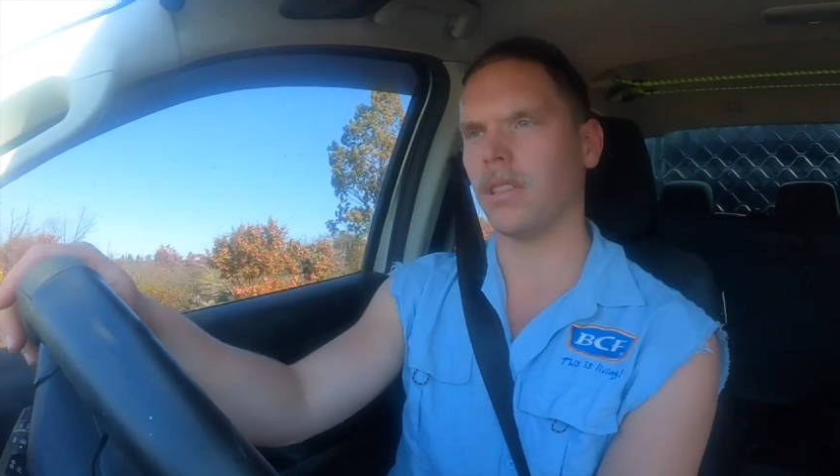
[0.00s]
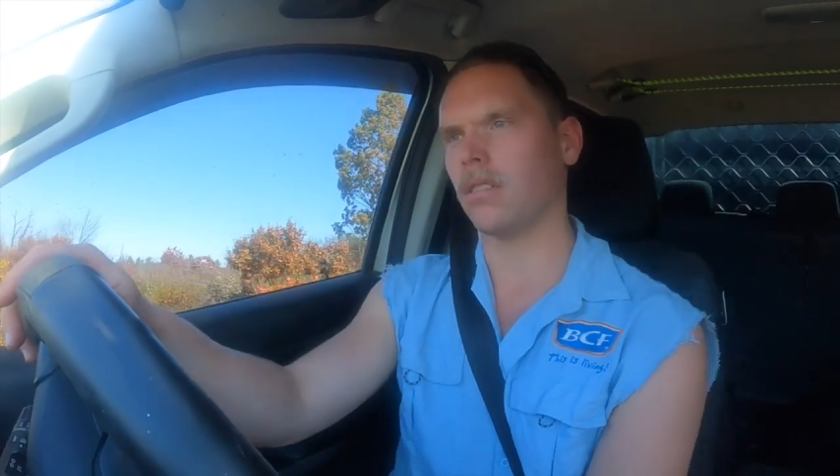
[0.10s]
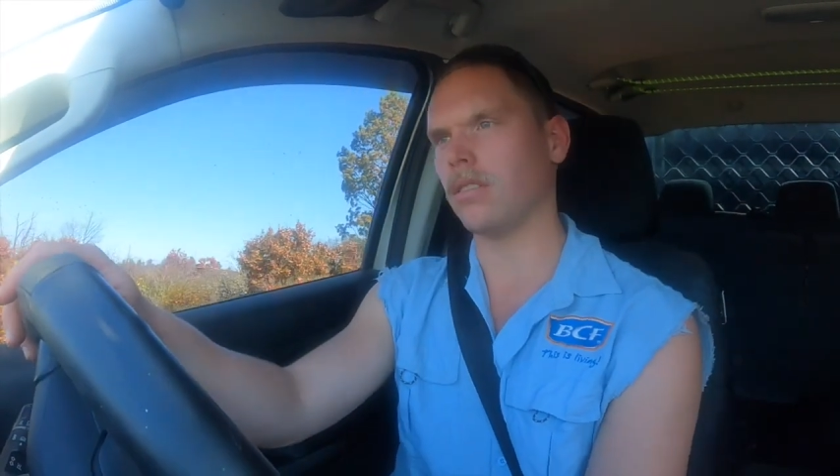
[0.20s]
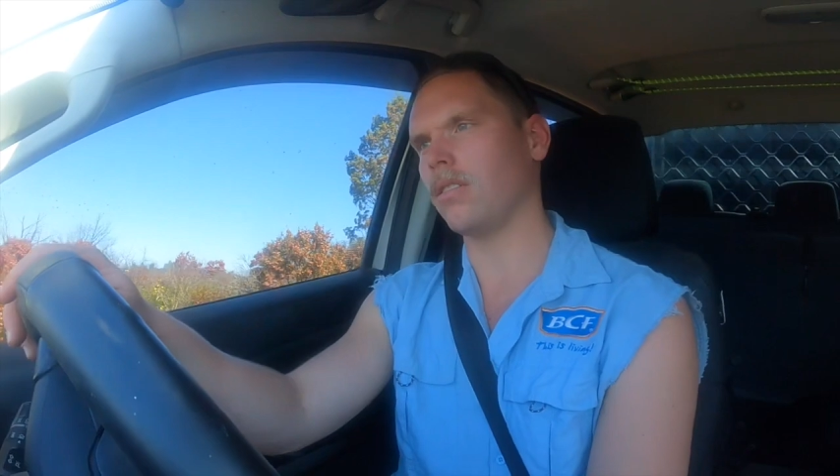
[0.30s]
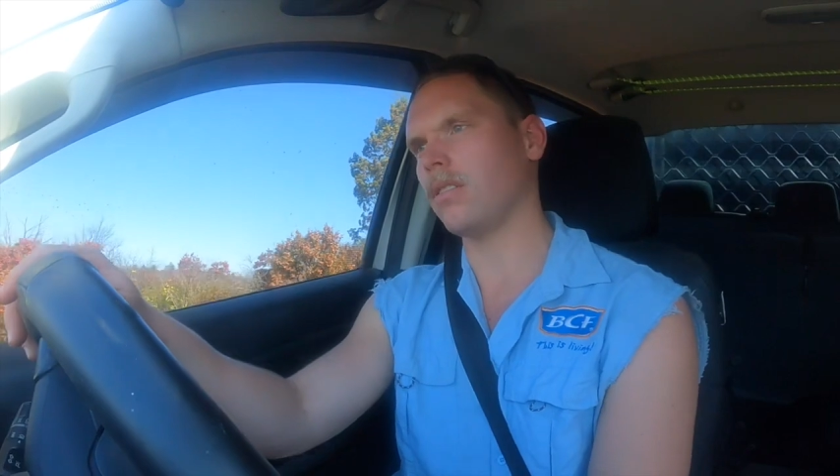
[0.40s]

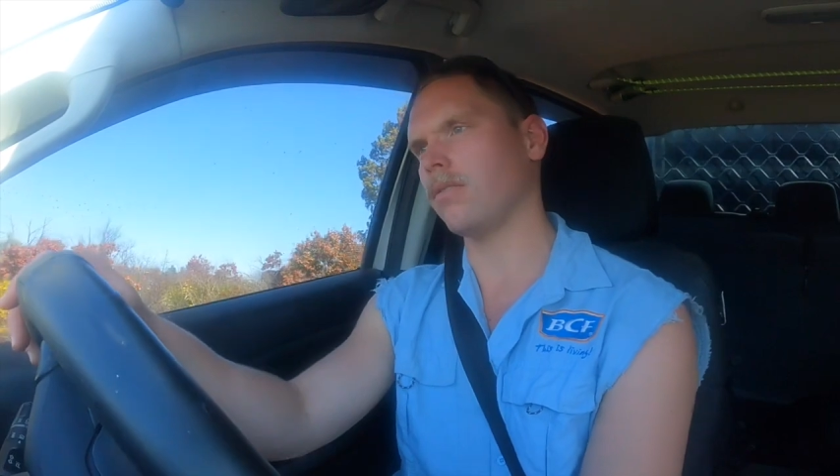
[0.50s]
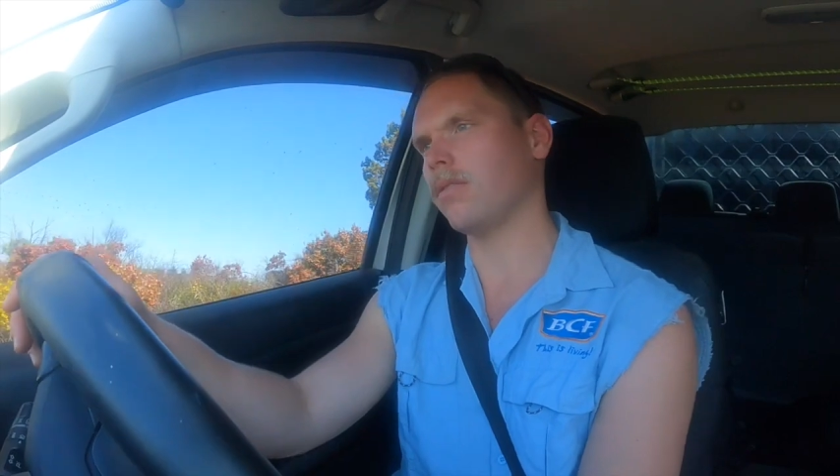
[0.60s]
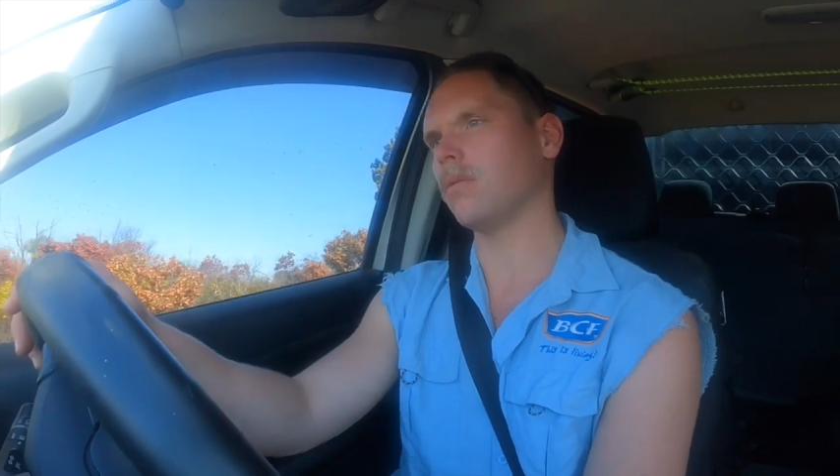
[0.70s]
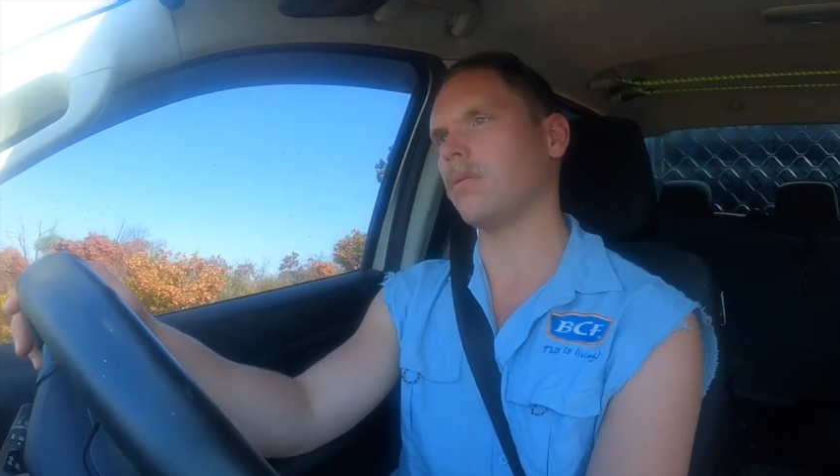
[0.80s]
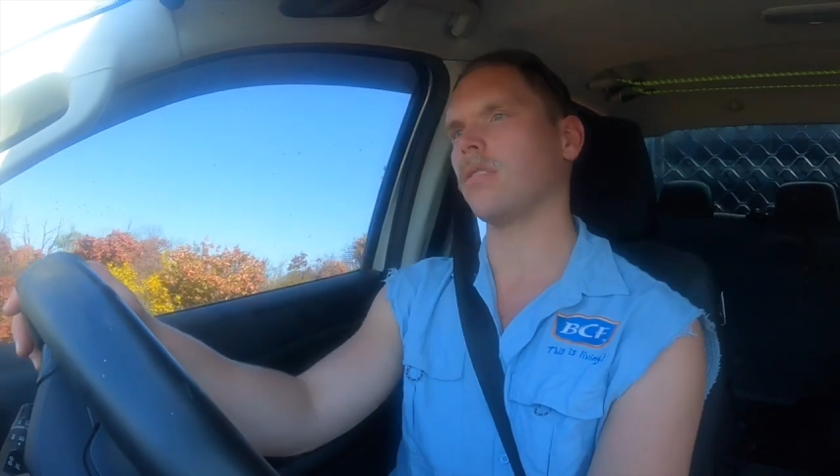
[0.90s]
who's new to
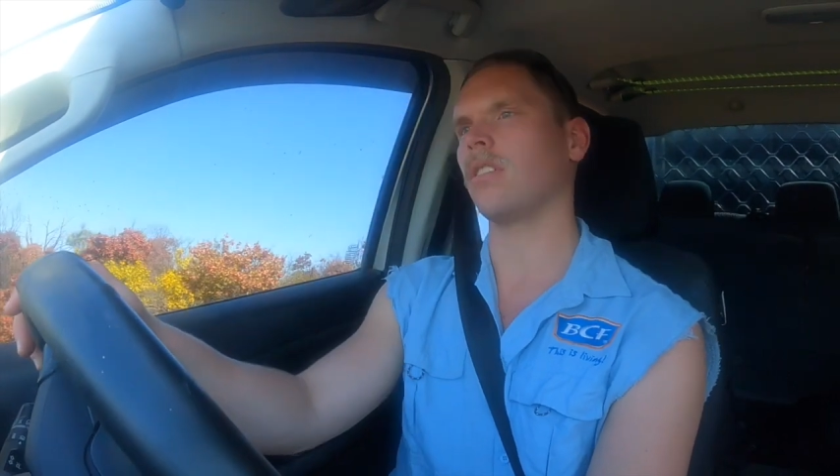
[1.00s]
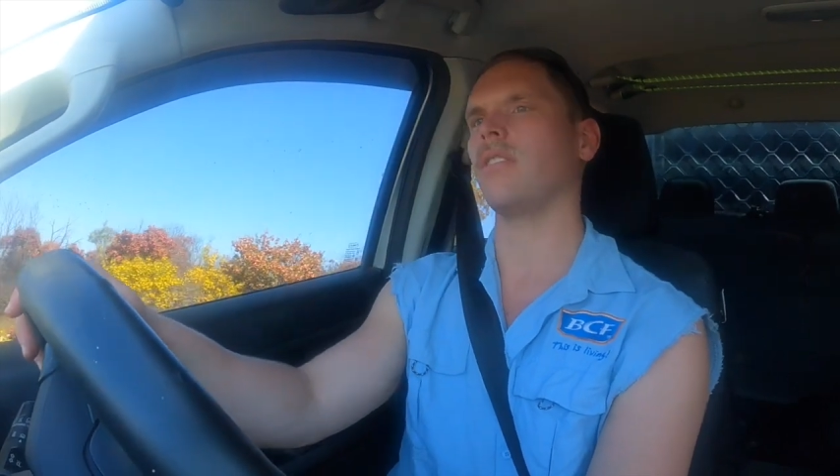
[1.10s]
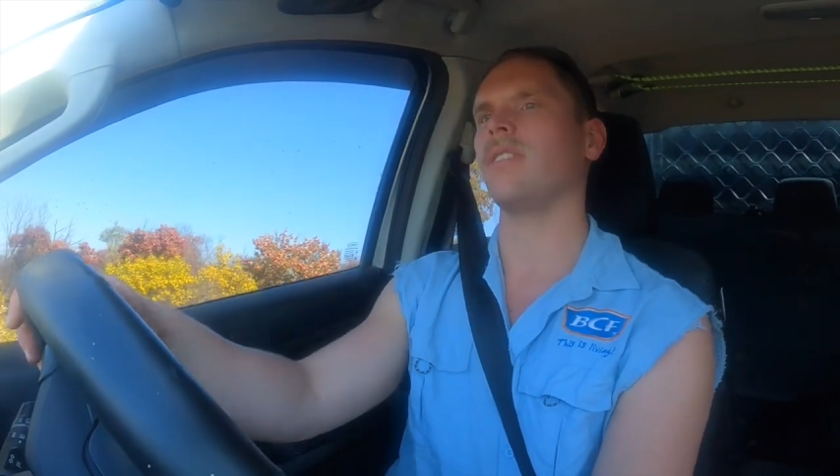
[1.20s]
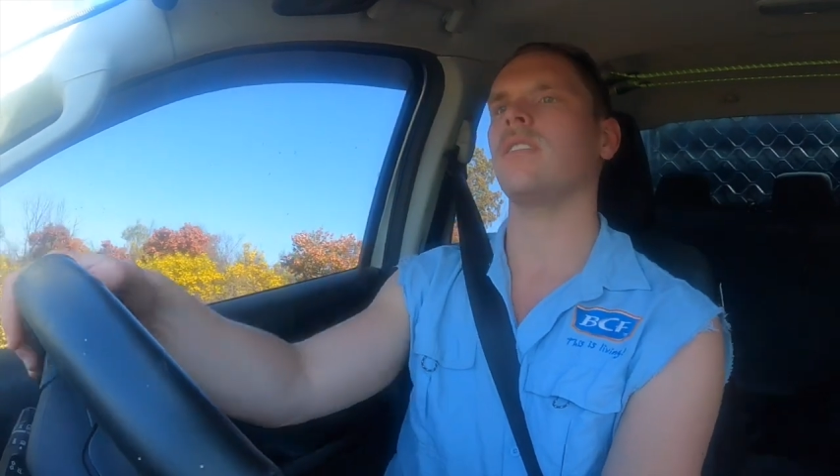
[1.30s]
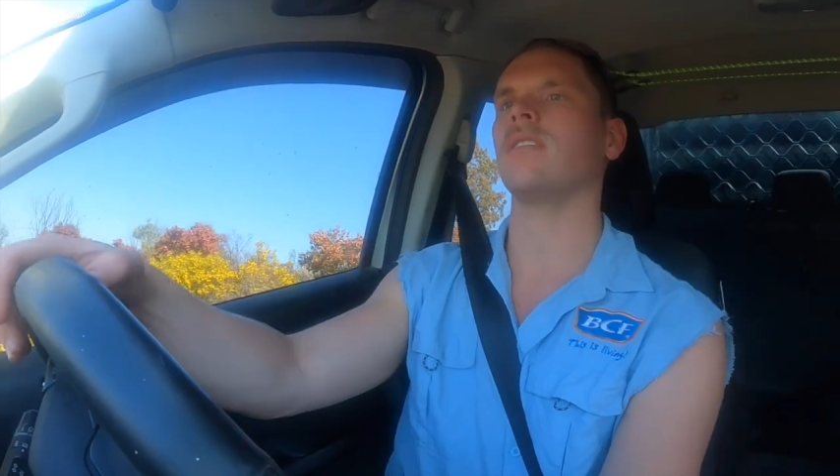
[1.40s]
four-wheel
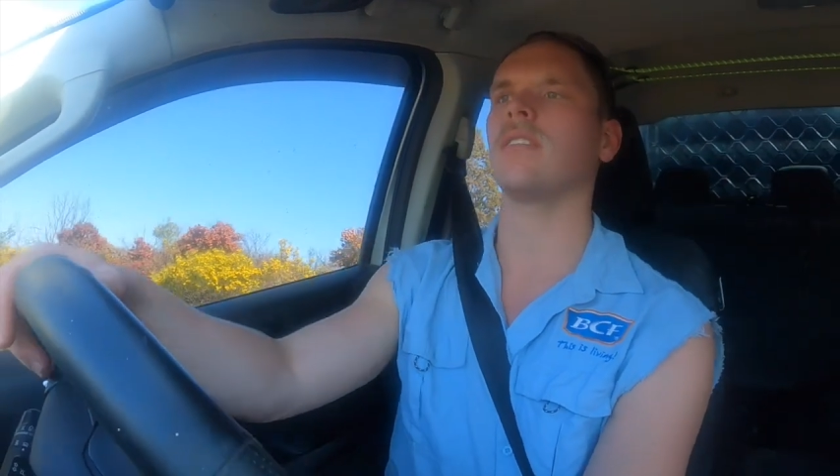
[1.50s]
driving